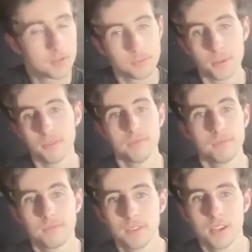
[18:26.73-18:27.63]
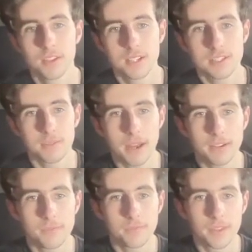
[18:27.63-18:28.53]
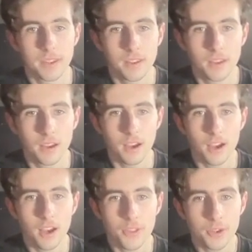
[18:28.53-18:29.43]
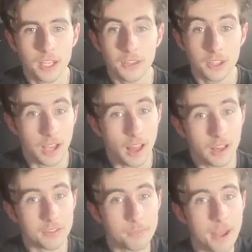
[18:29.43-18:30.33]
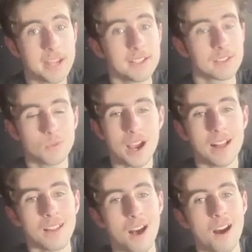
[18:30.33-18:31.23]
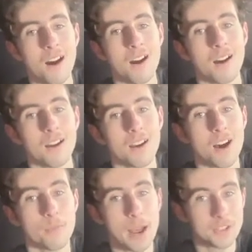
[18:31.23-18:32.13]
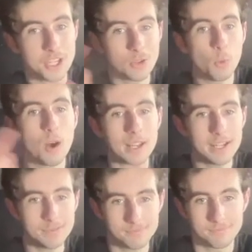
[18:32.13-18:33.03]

but doesn't matter. Uh, the the colors of paint as well are are matching Wally.